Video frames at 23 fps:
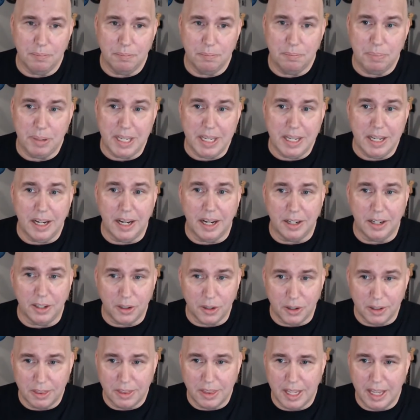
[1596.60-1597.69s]
be a
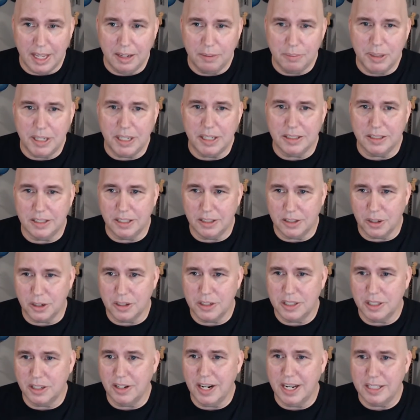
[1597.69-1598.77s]
good thing because Guitar
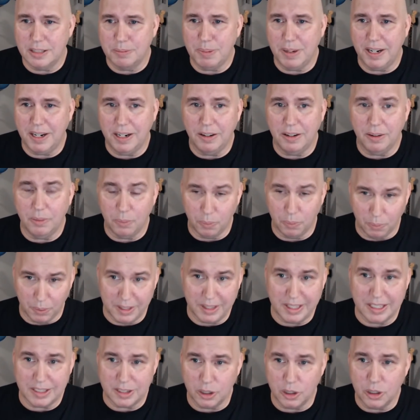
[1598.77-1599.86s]
Center has been with
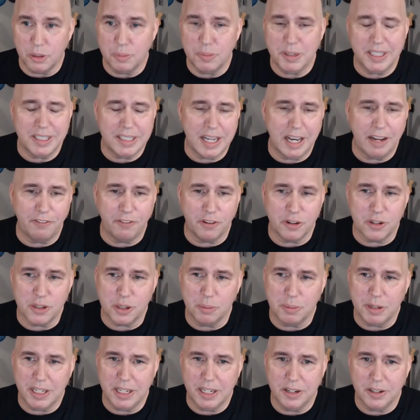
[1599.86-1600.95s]
this looming debt for so
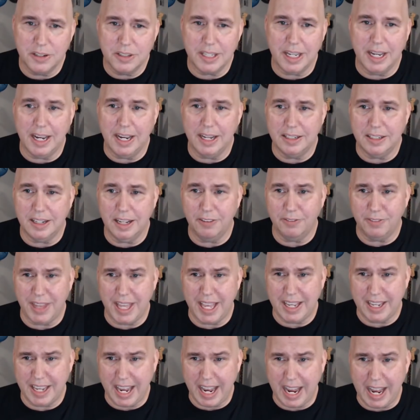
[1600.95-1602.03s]
many years. And if they
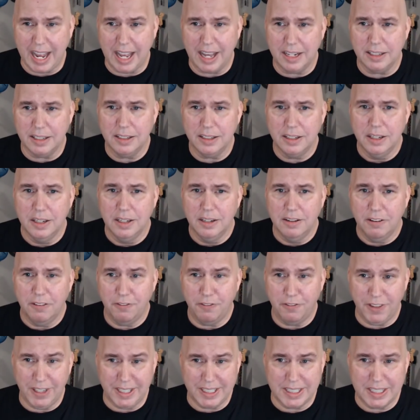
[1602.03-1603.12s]
can,
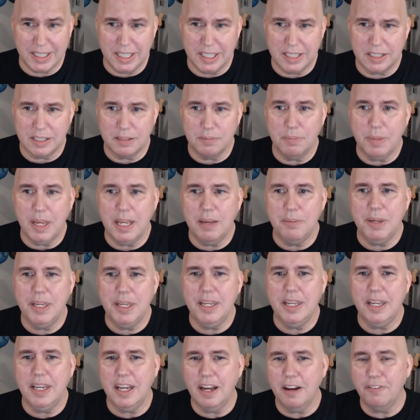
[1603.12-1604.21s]
fix this maybe
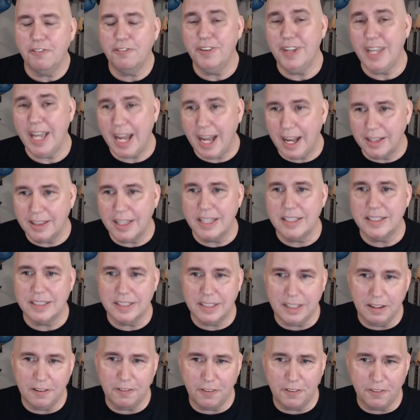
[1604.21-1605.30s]
if yeah they
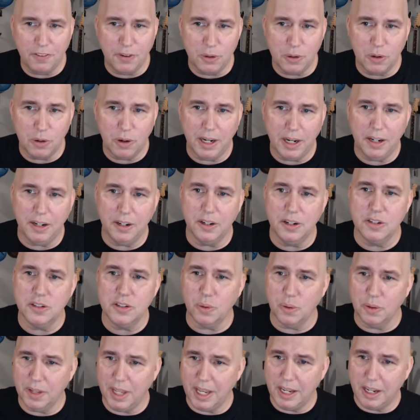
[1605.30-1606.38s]
stiff a few creditors
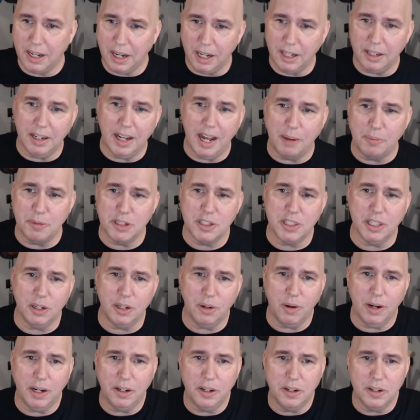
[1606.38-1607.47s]
or they cut how much the
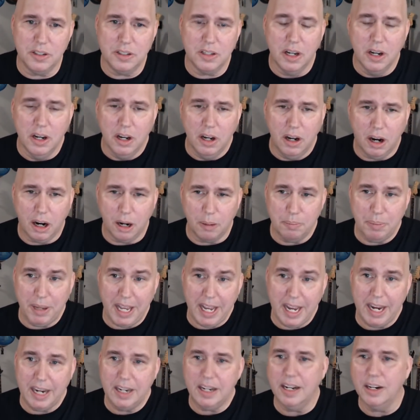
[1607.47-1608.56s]
creditors are
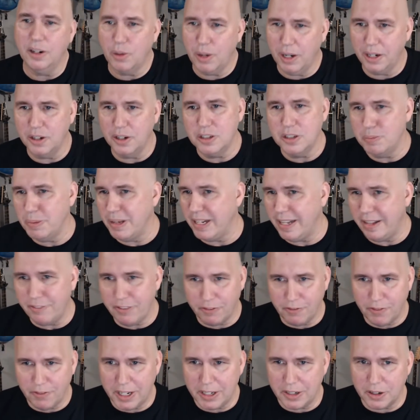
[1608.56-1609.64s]
paid and creditors mean
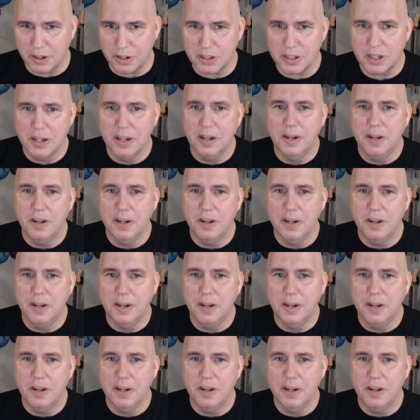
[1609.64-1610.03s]
even vendors